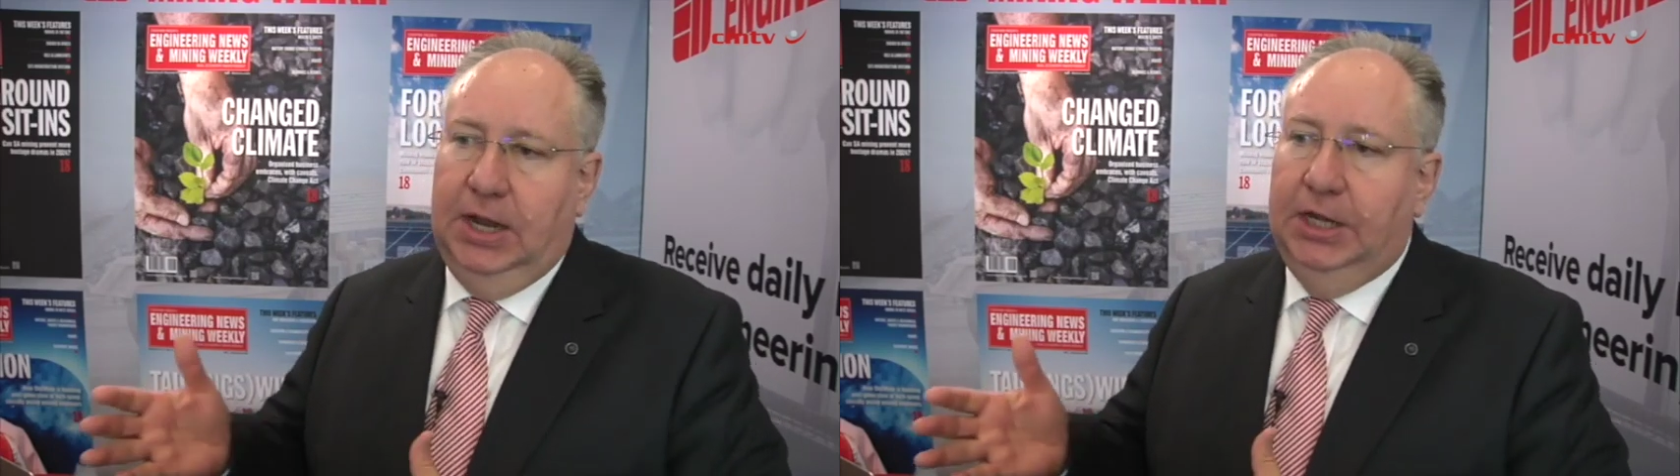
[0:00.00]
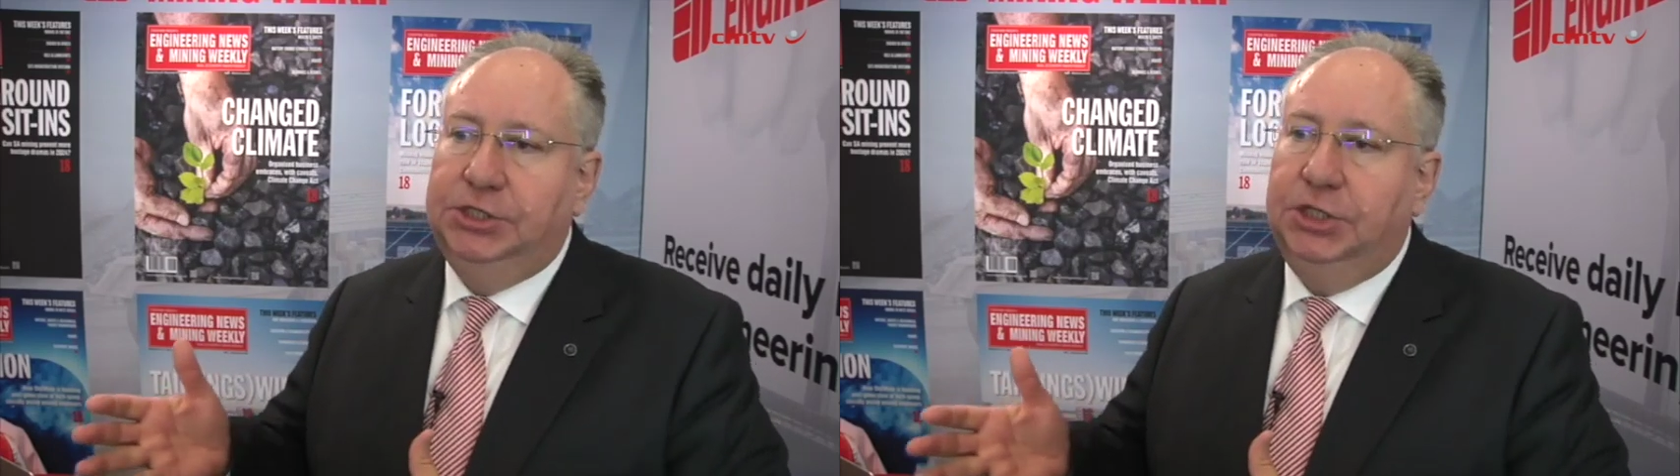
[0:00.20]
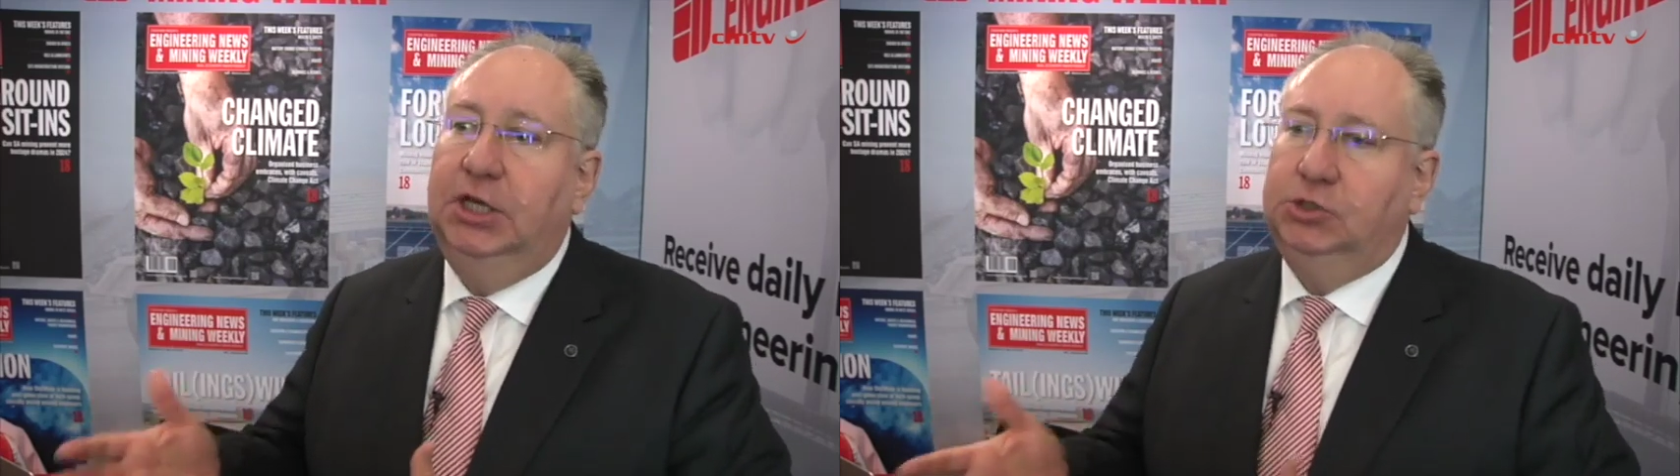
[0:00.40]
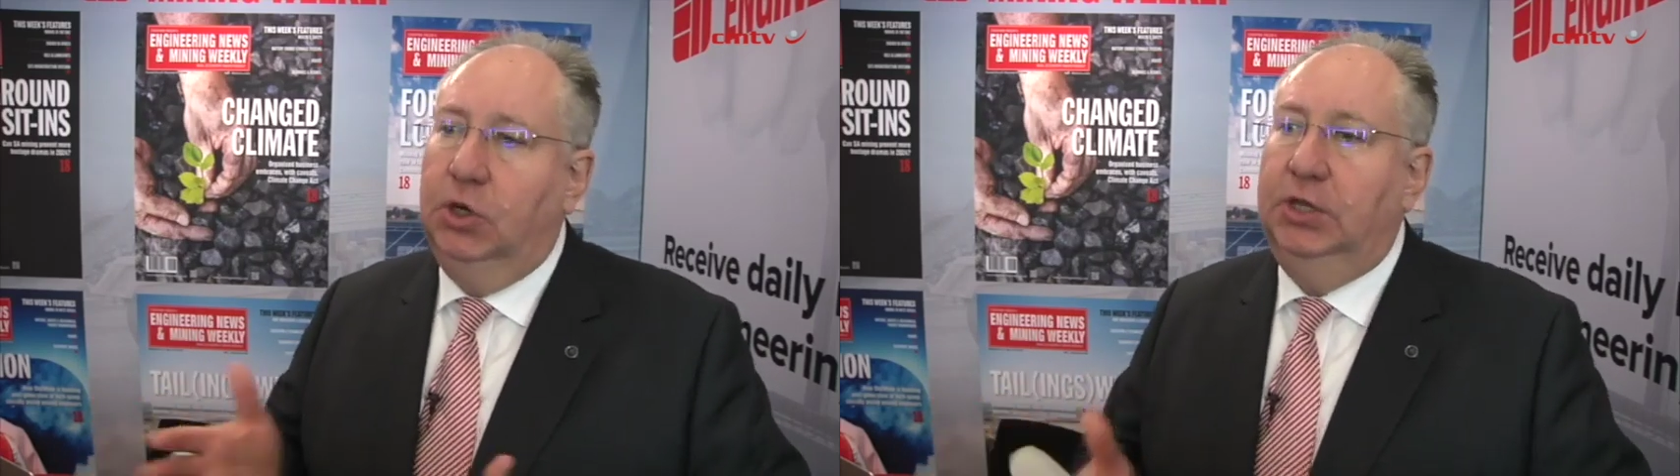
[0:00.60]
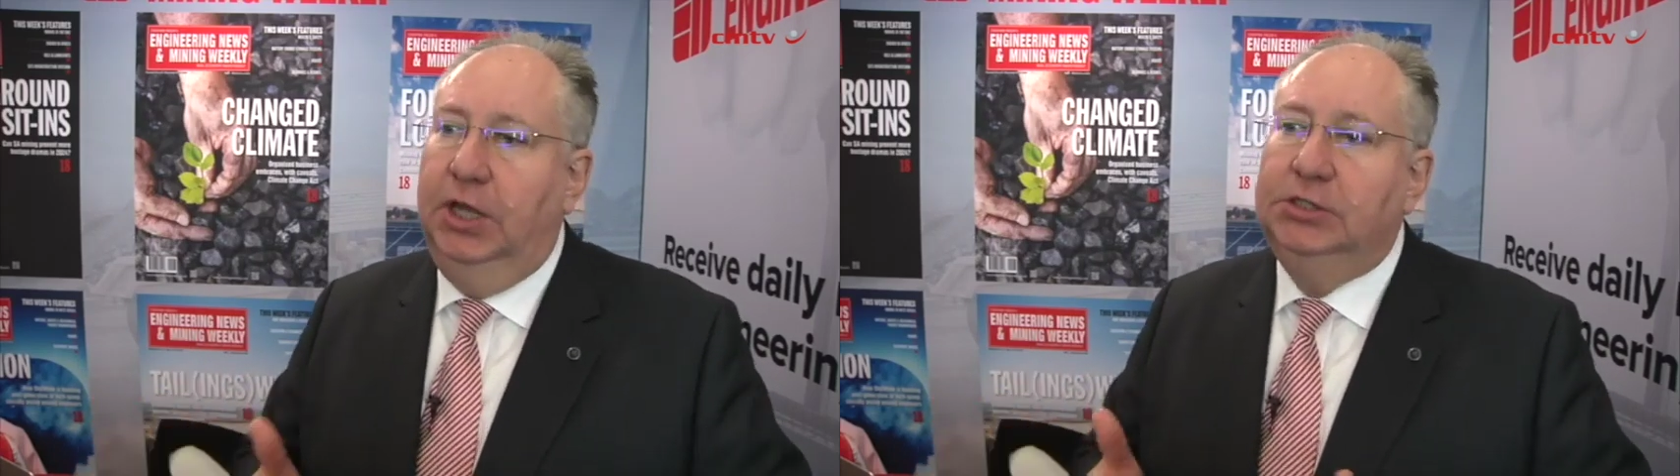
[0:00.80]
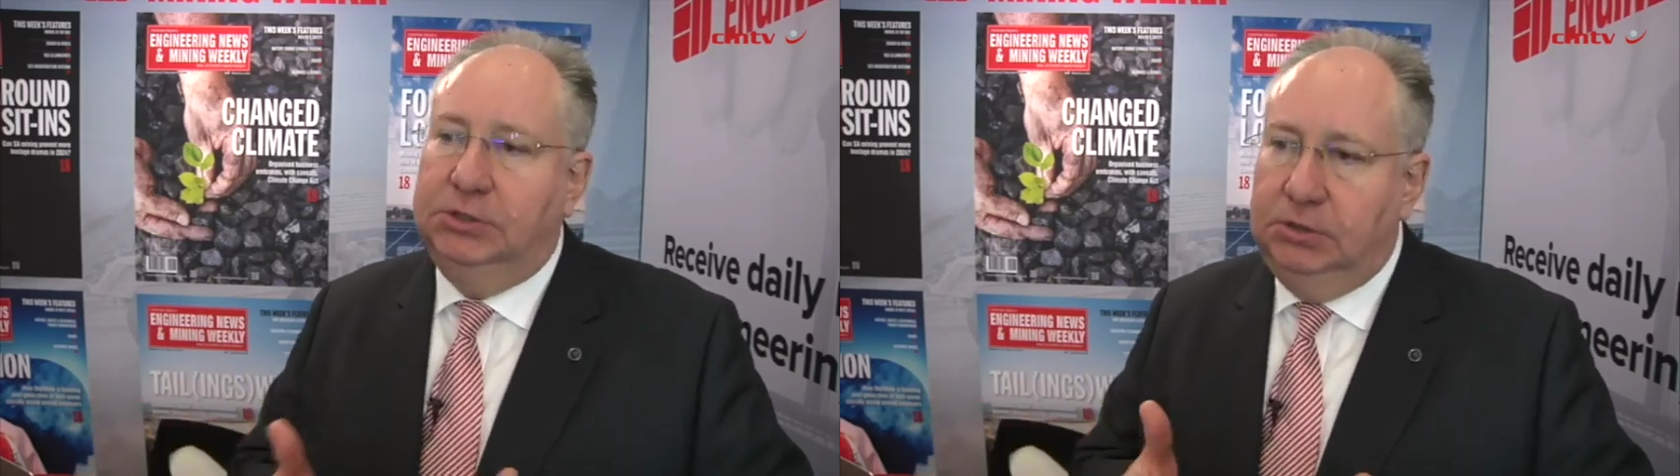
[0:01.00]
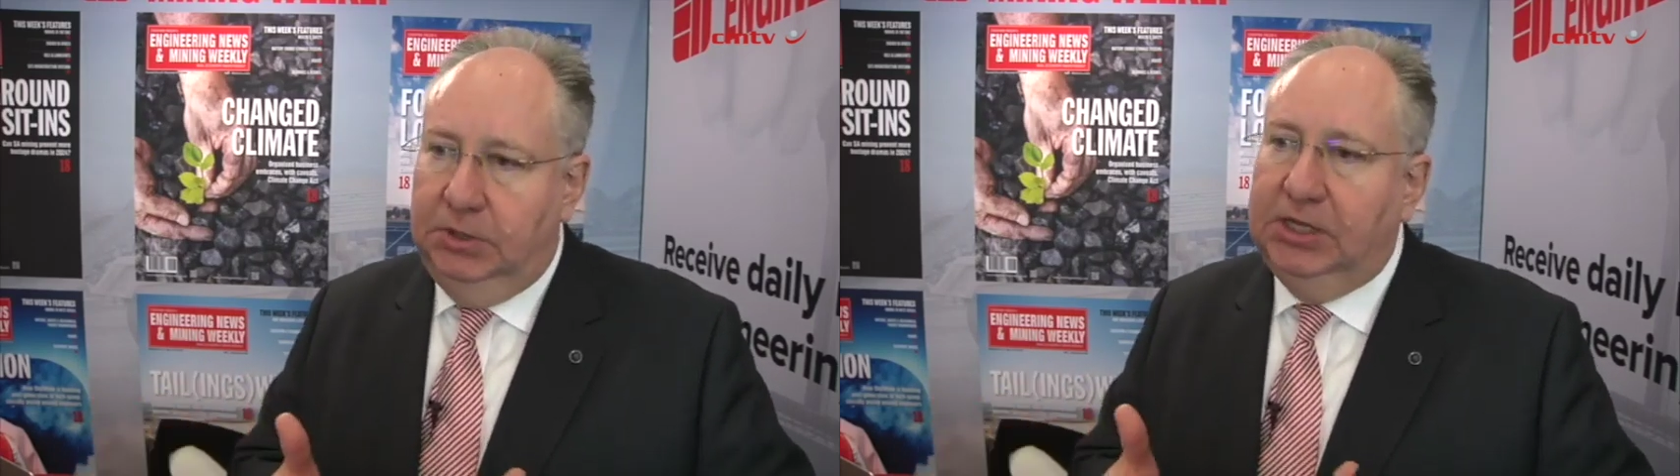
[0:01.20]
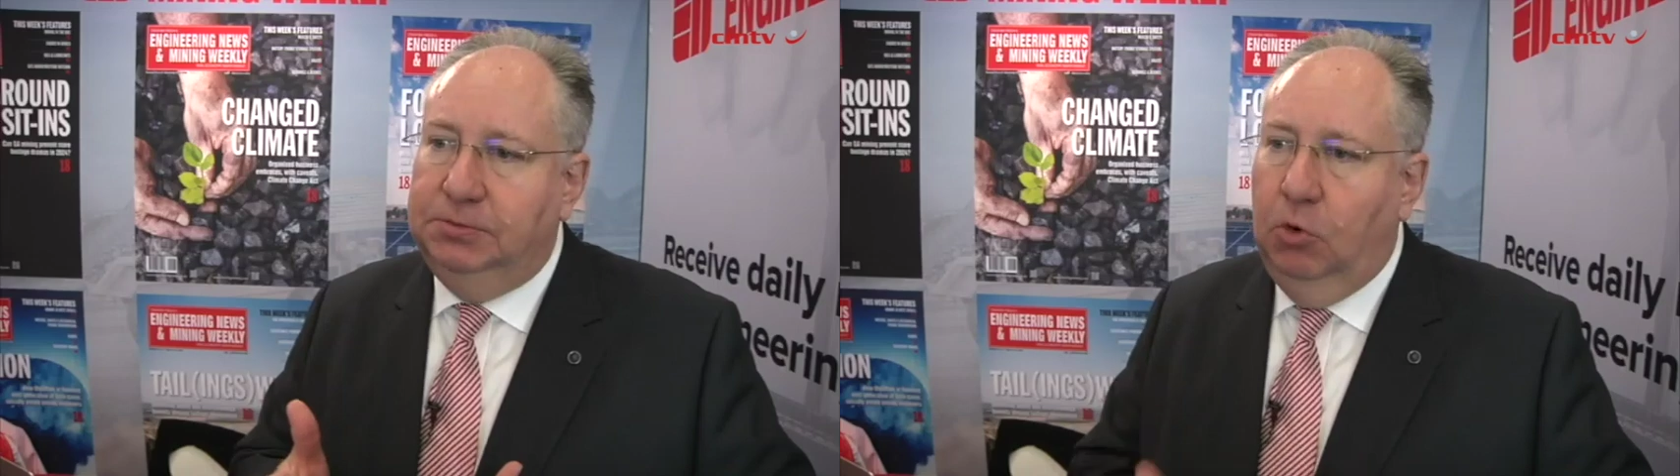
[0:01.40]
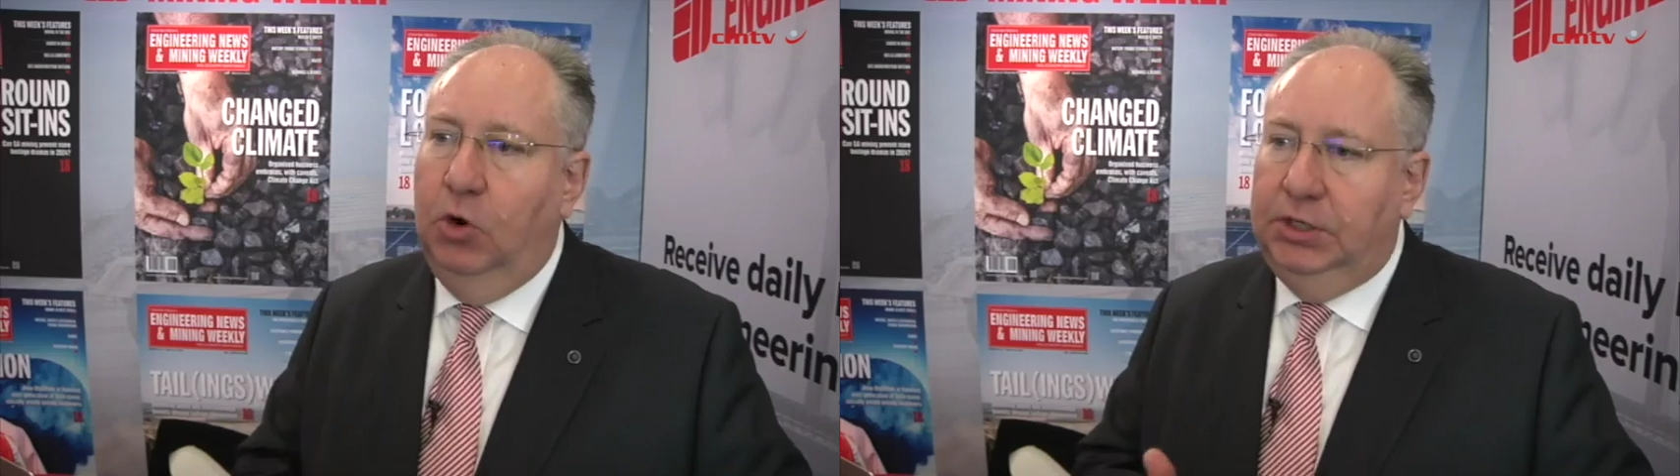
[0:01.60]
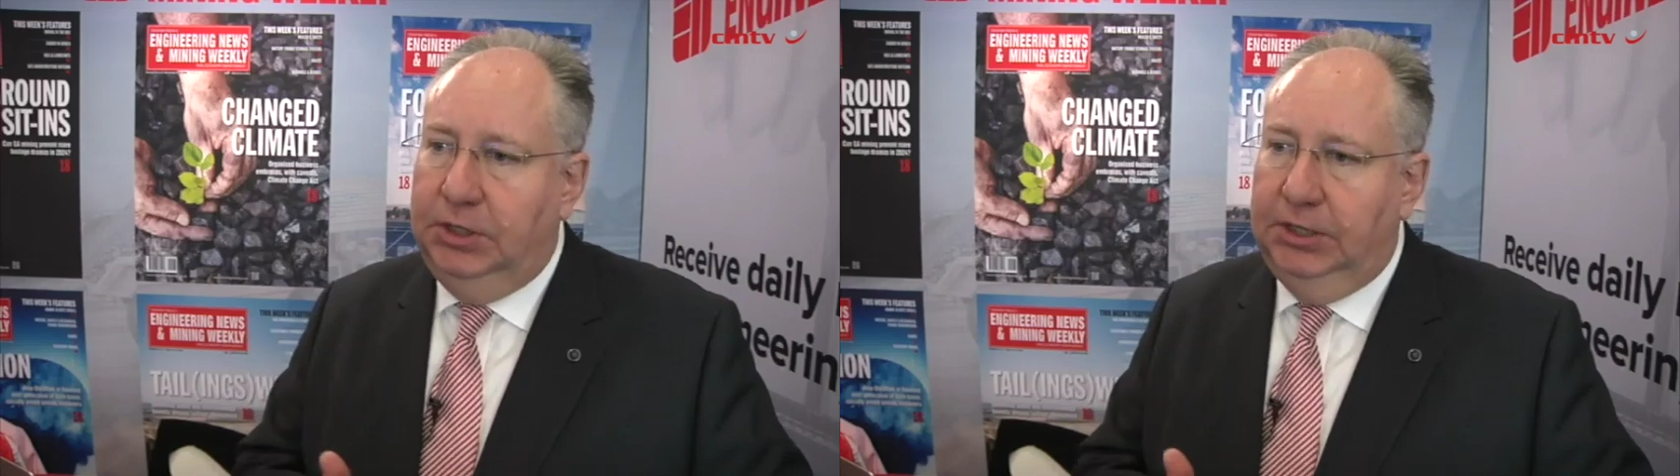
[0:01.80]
Asia there's more